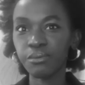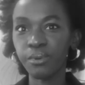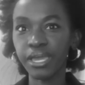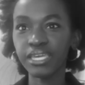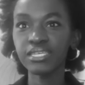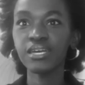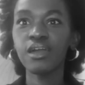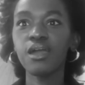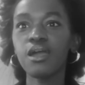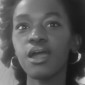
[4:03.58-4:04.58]
way.
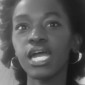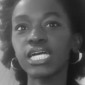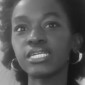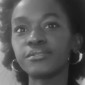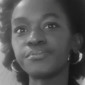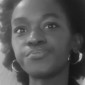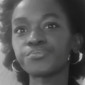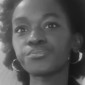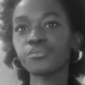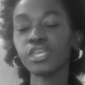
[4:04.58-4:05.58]

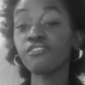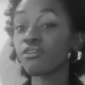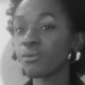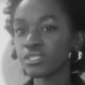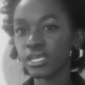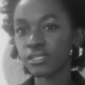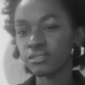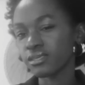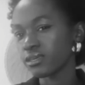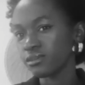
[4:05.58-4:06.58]
I've always had
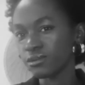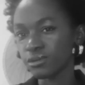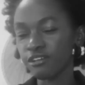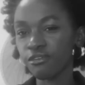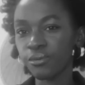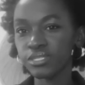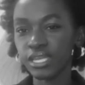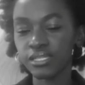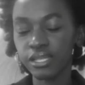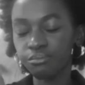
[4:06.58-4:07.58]

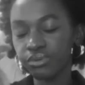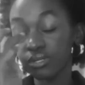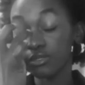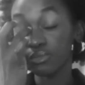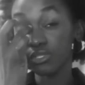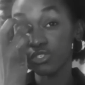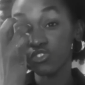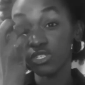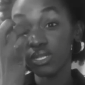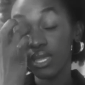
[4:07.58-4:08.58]
that
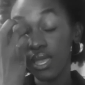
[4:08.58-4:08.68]
predisposition.